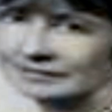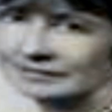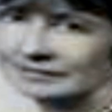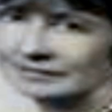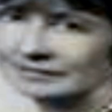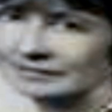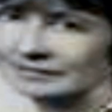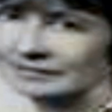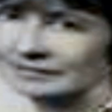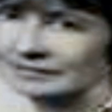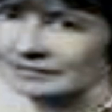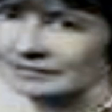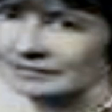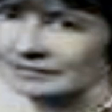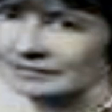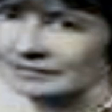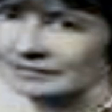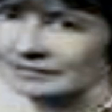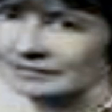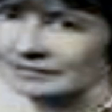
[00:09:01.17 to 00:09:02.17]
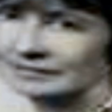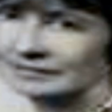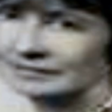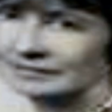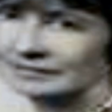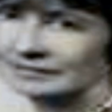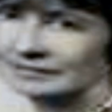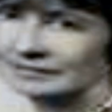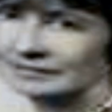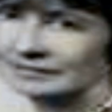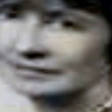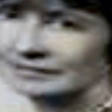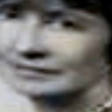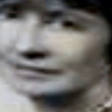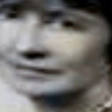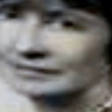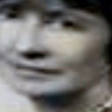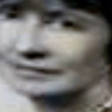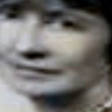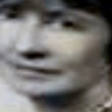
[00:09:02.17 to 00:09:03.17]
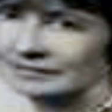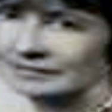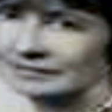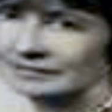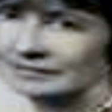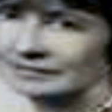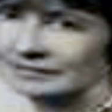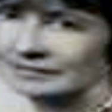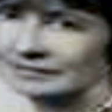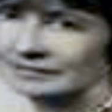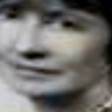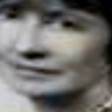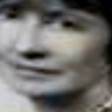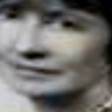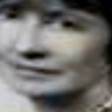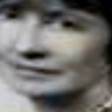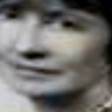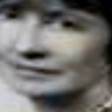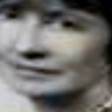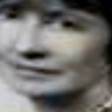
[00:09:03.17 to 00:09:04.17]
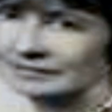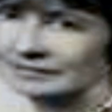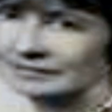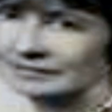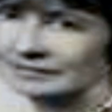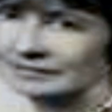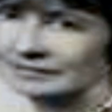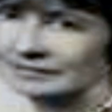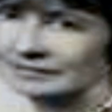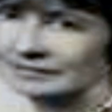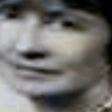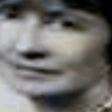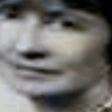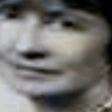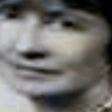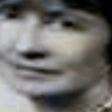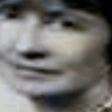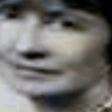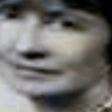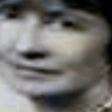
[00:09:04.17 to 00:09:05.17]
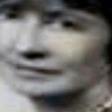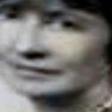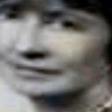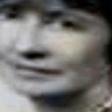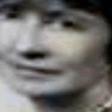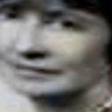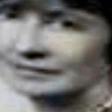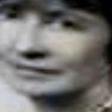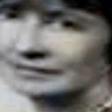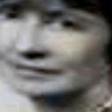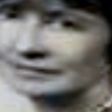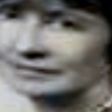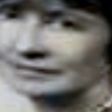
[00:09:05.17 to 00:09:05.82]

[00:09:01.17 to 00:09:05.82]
This is a still picture; no speech is visible.